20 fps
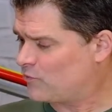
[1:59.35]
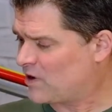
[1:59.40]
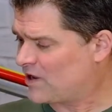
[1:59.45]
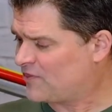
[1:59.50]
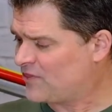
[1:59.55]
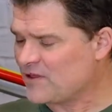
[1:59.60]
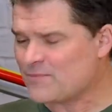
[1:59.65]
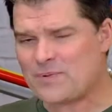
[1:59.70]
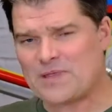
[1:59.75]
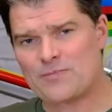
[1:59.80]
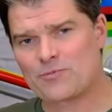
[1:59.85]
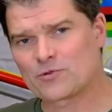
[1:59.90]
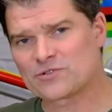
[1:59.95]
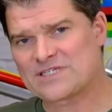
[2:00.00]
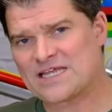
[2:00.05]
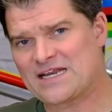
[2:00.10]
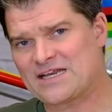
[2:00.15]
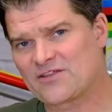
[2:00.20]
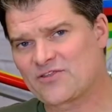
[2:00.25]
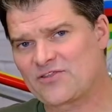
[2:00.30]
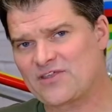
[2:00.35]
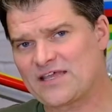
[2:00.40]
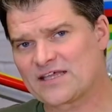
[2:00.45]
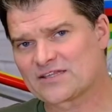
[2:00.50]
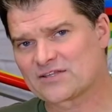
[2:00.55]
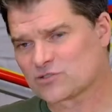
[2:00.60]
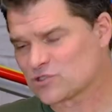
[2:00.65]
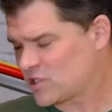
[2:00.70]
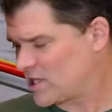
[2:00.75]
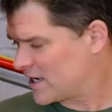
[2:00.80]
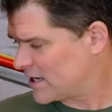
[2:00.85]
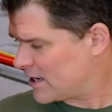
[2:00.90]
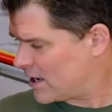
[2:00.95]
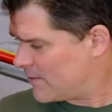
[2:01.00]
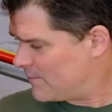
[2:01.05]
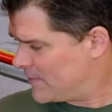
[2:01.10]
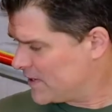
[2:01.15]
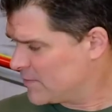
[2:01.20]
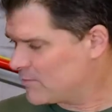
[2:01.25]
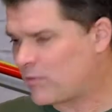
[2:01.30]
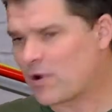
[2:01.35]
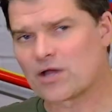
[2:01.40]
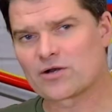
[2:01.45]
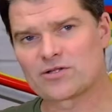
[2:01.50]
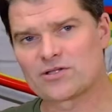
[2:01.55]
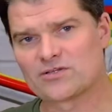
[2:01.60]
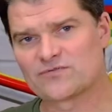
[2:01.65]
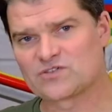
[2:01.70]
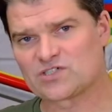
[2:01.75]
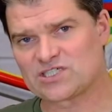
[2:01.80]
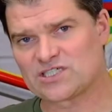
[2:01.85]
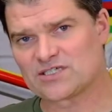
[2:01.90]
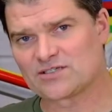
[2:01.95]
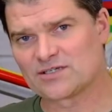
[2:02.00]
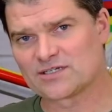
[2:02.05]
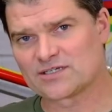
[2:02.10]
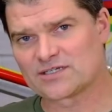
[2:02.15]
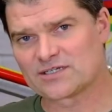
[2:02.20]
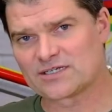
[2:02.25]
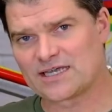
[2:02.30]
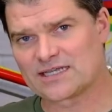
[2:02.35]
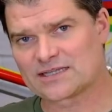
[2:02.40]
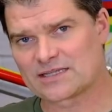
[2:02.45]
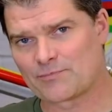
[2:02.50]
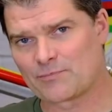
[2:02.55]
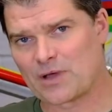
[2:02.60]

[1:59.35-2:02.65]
I think people tend to think there's like a big puddle of sealant at the